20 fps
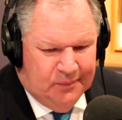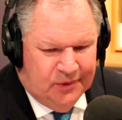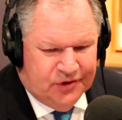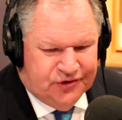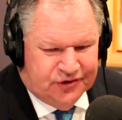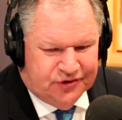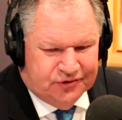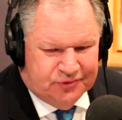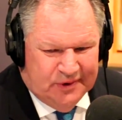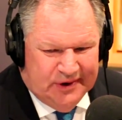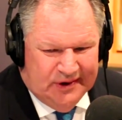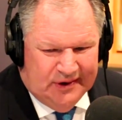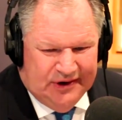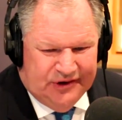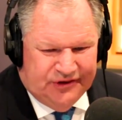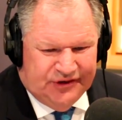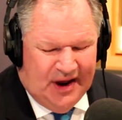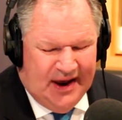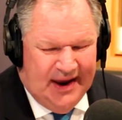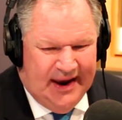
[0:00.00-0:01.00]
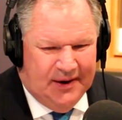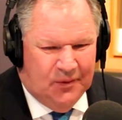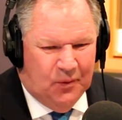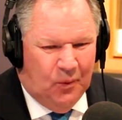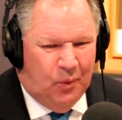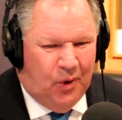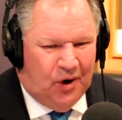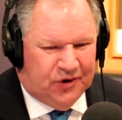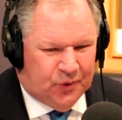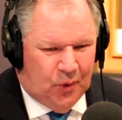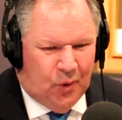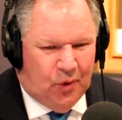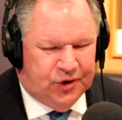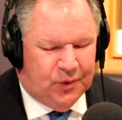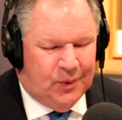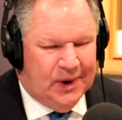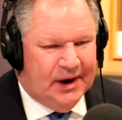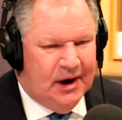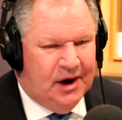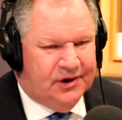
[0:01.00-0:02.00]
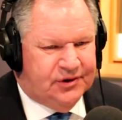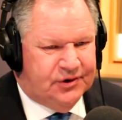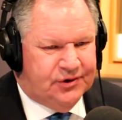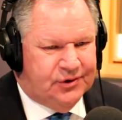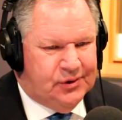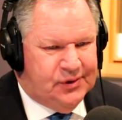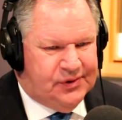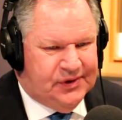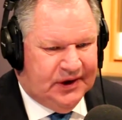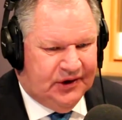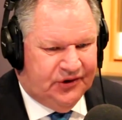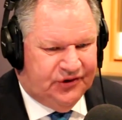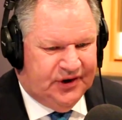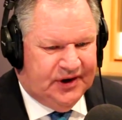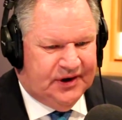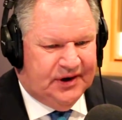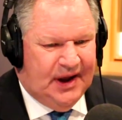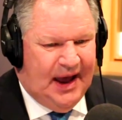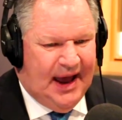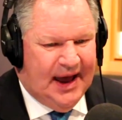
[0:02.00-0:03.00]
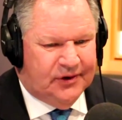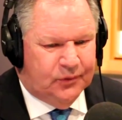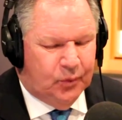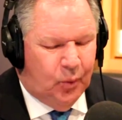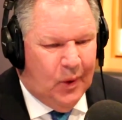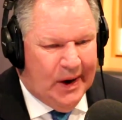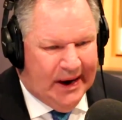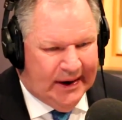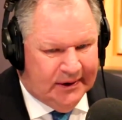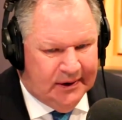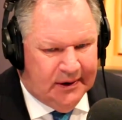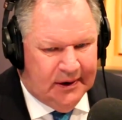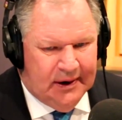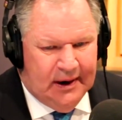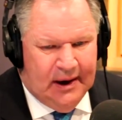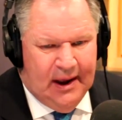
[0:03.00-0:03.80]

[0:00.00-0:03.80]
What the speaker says: which is really saying what order we're going to do things in and when,